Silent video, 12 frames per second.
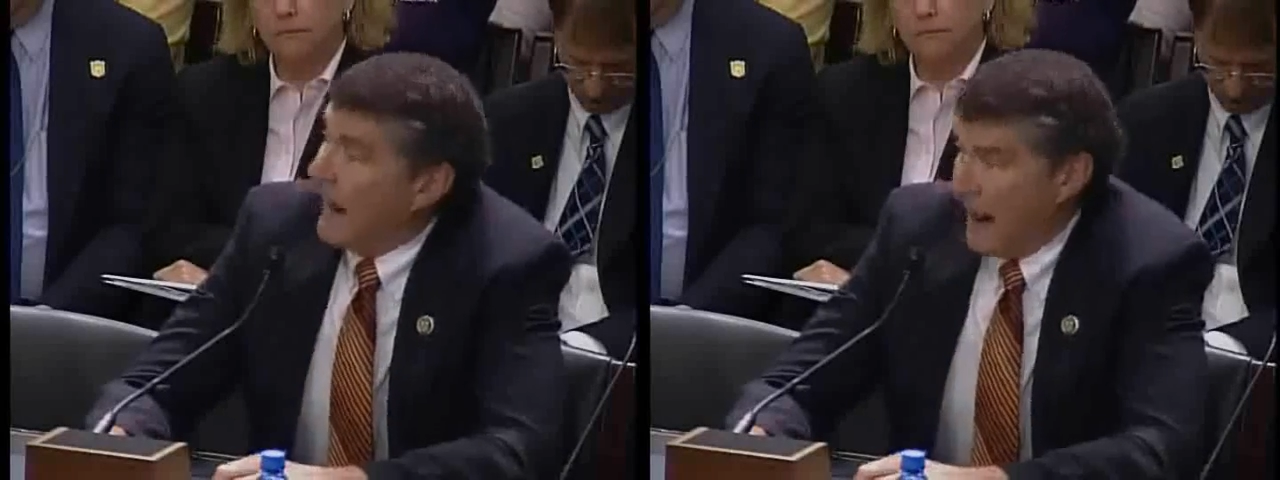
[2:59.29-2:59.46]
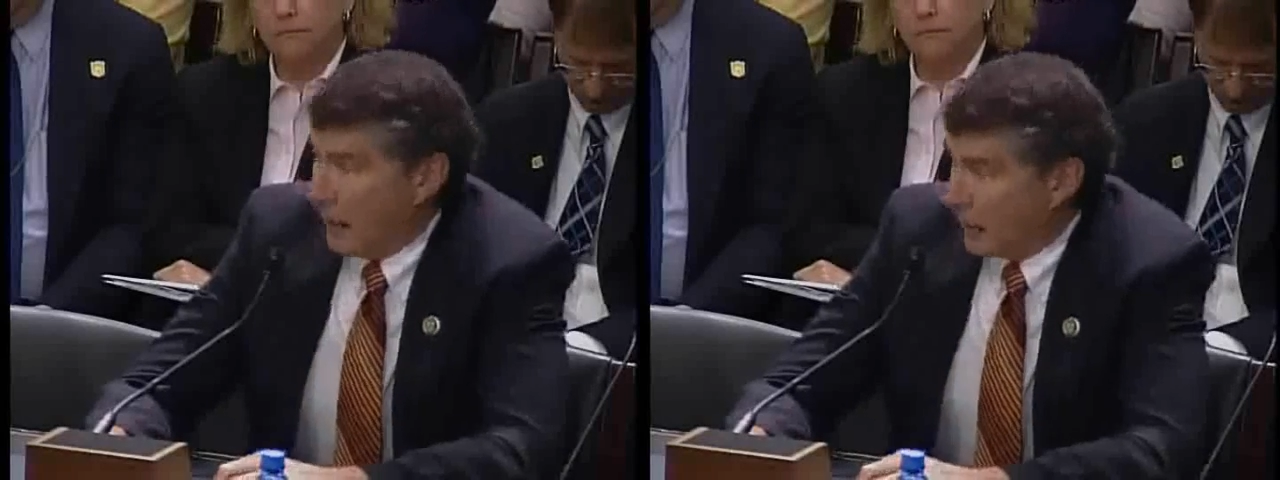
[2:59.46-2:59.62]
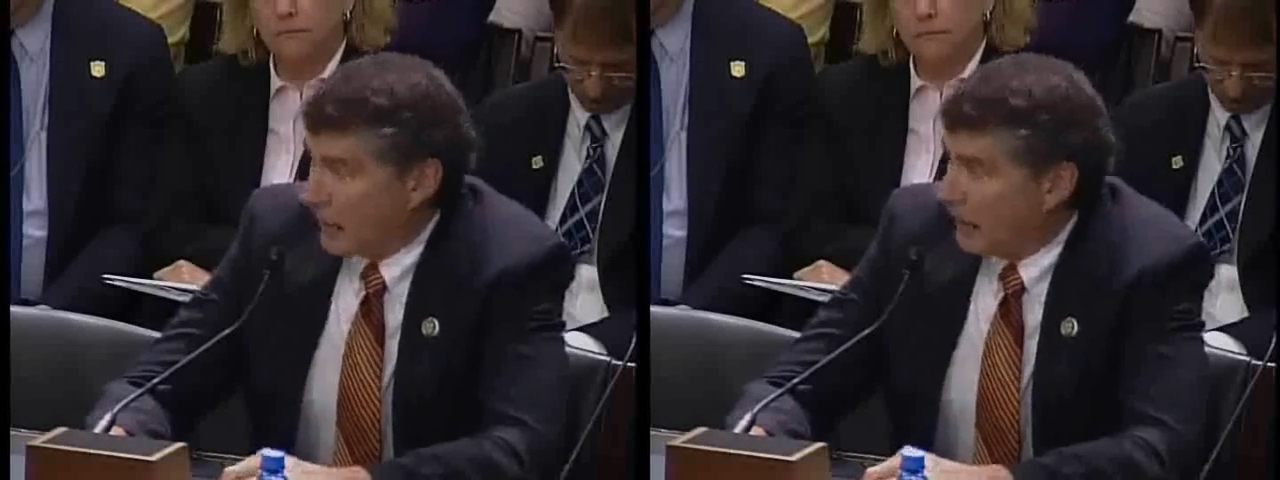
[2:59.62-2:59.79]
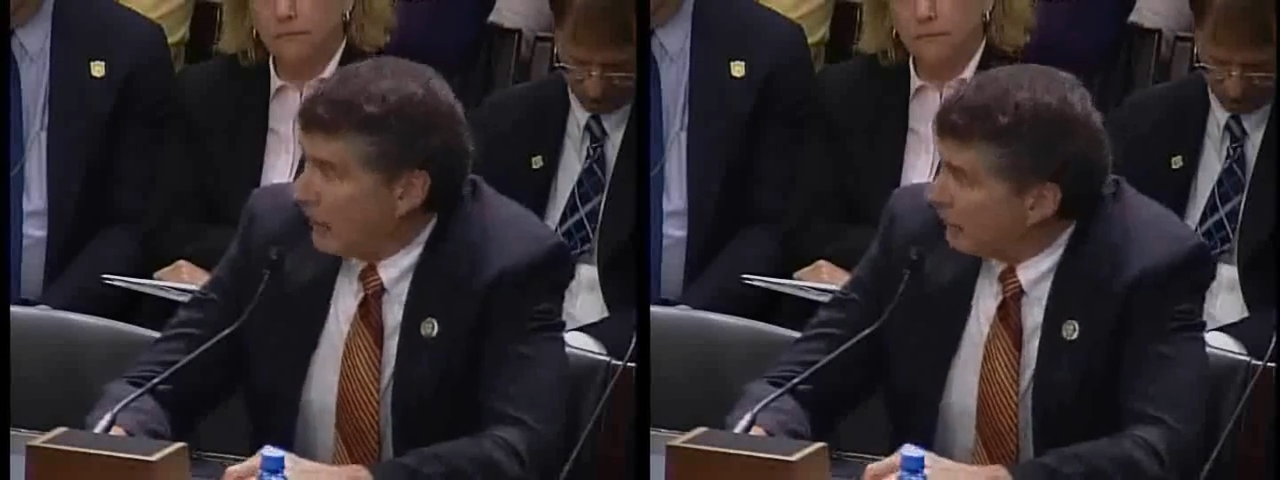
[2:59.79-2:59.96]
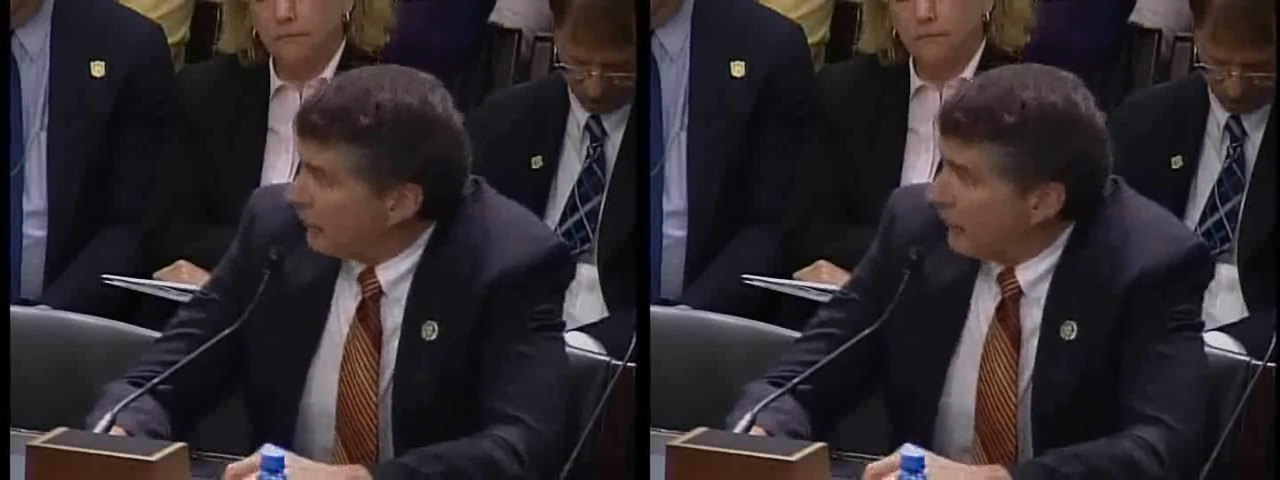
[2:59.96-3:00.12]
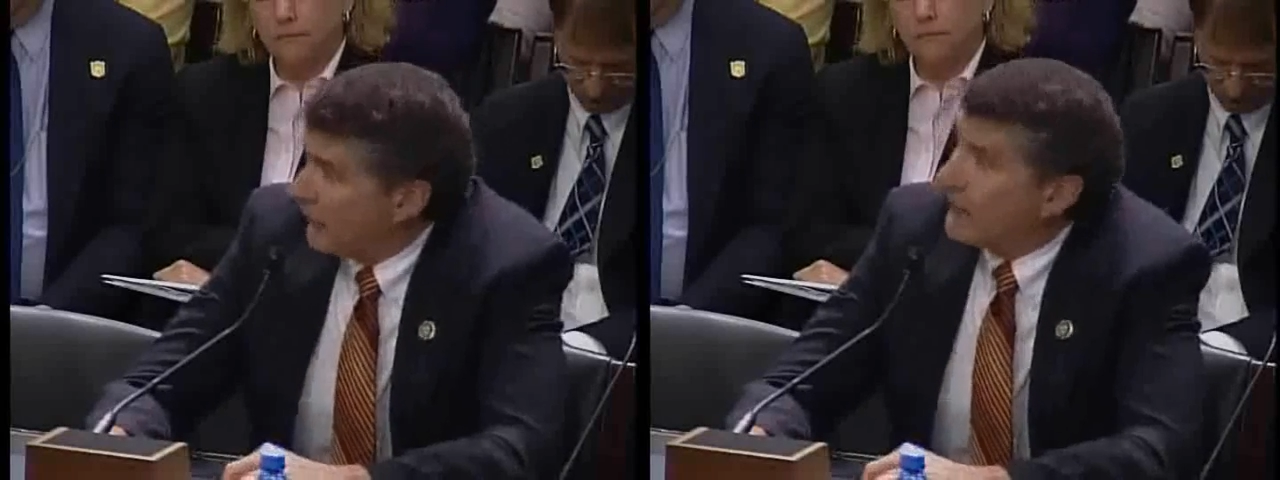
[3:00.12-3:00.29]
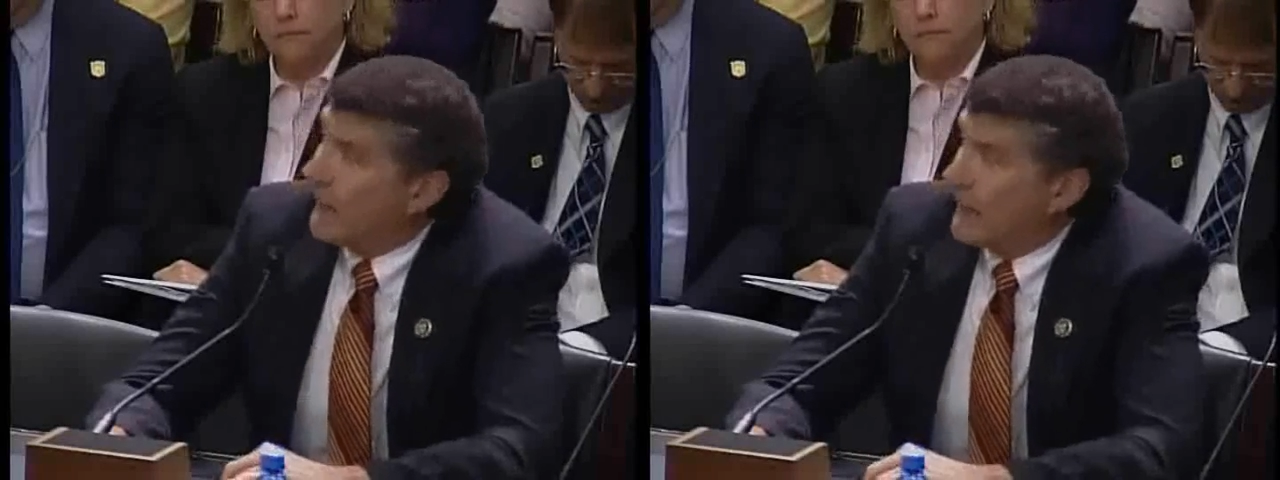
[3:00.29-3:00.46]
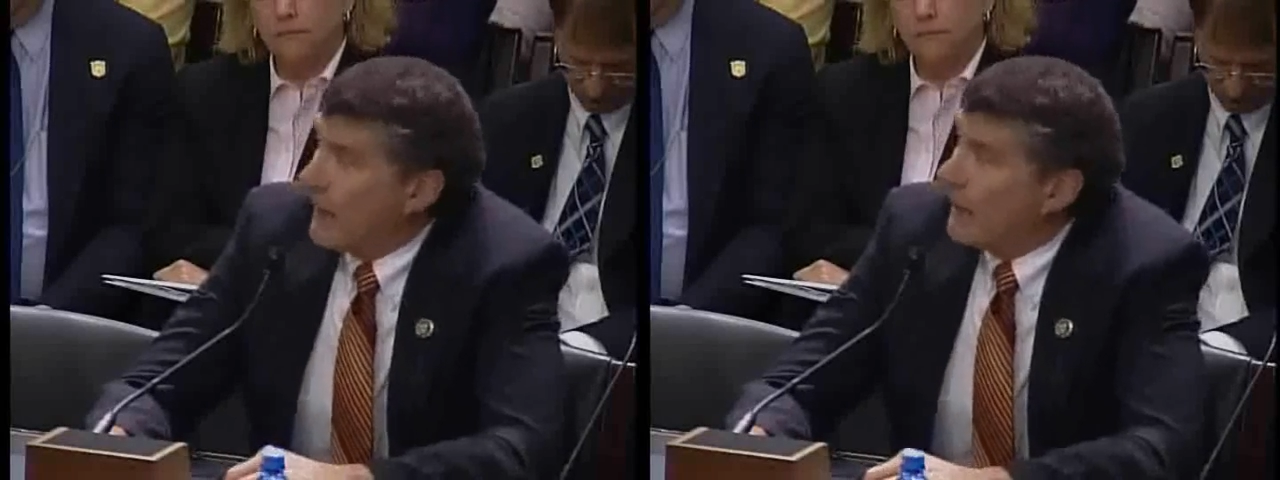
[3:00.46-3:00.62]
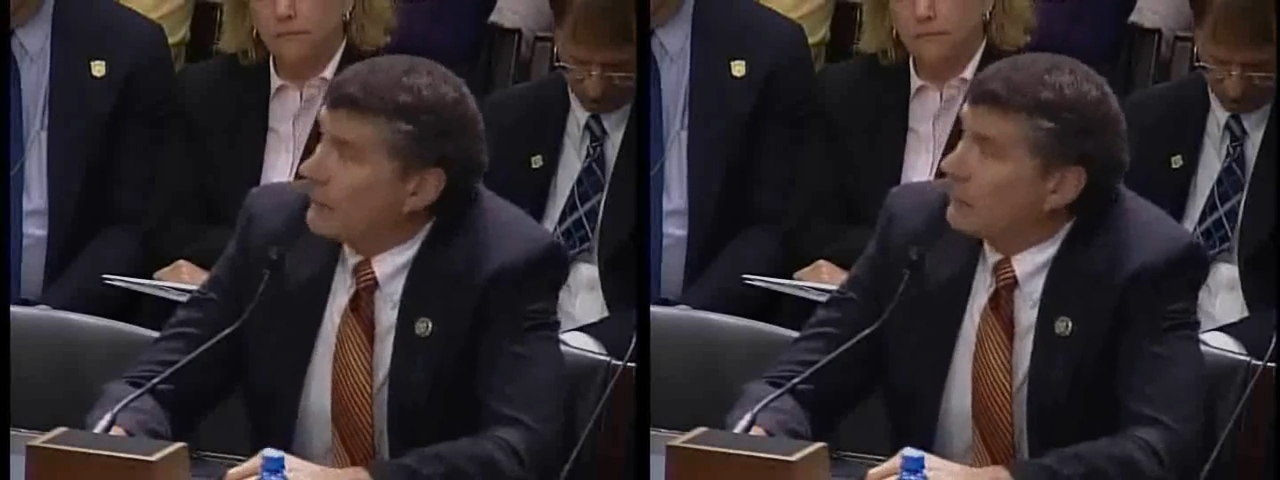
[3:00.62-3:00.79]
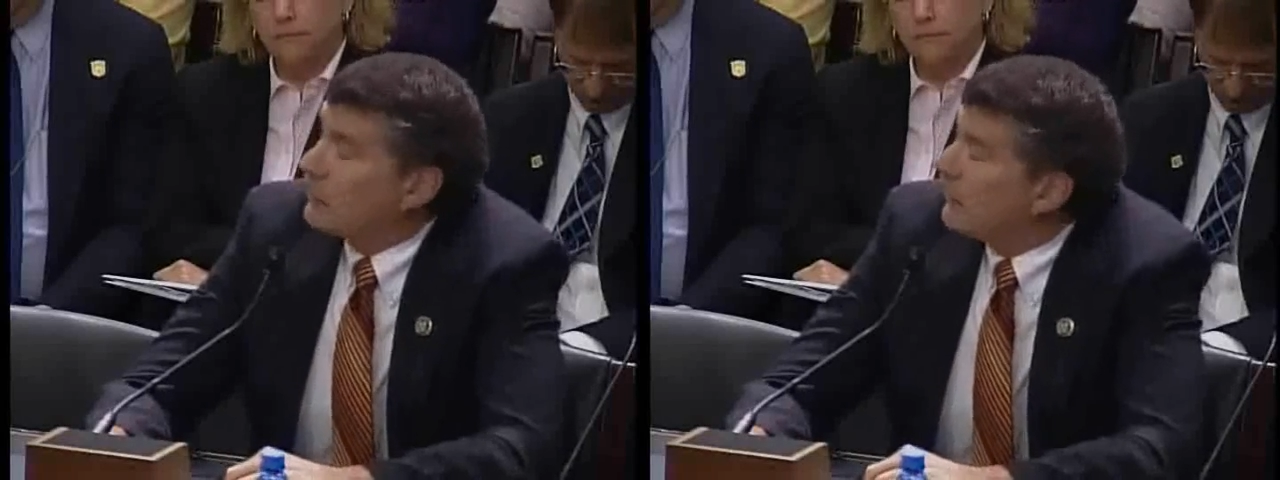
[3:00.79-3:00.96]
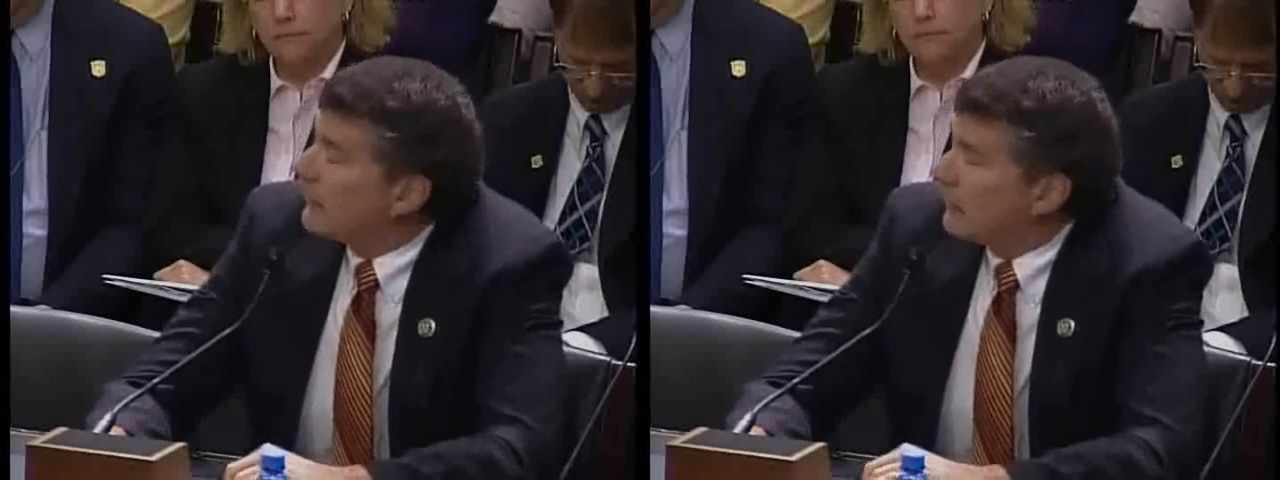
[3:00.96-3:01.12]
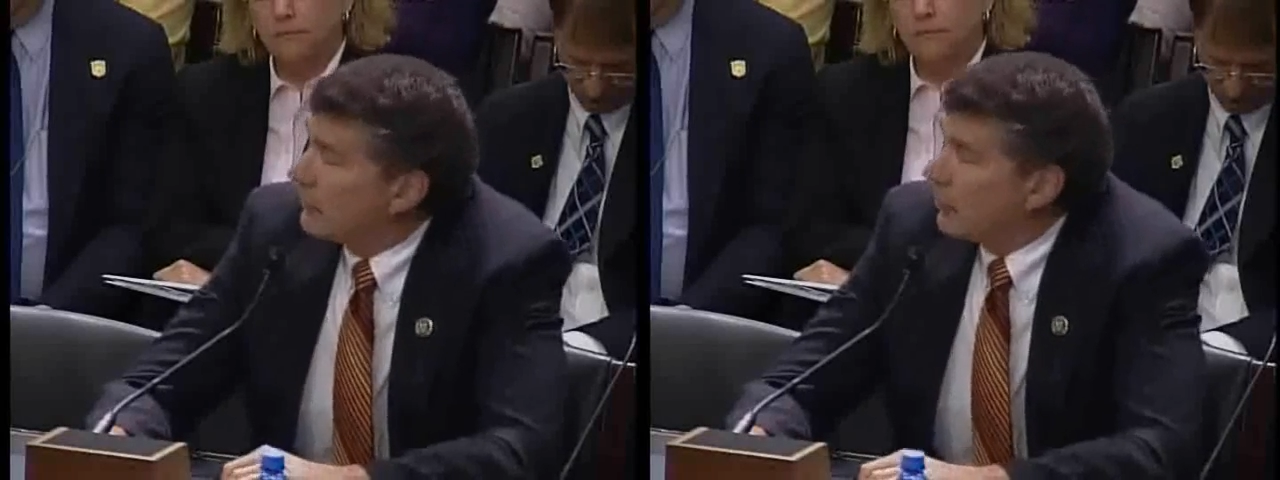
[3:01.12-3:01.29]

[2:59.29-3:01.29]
our government, and us through the